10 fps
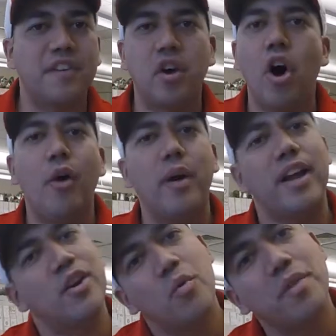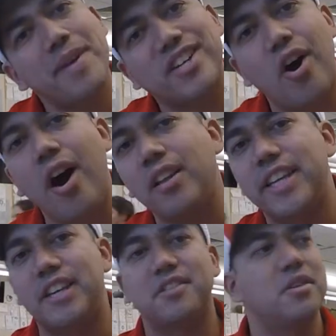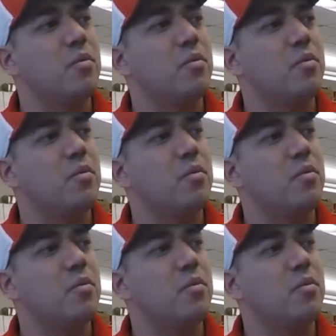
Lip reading: in the hallway with my colleagues,